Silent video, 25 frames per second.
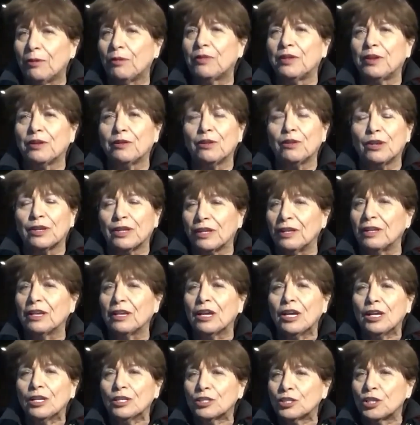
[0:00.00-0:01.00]
They're looking
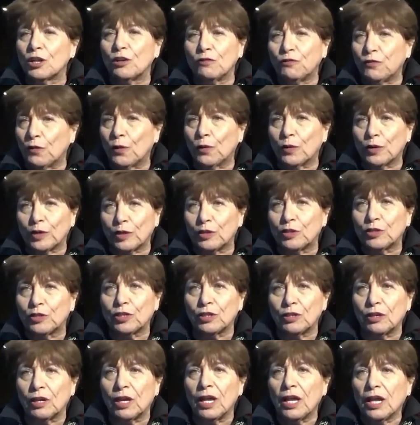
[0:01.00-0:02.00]
so forward
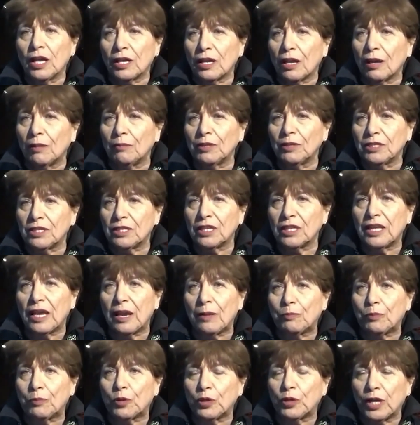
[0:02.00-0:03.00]
to coming to that
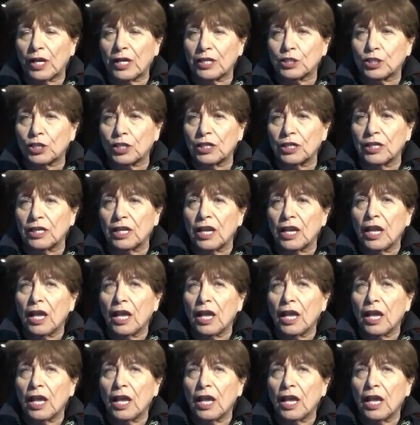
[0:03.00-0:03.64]
production,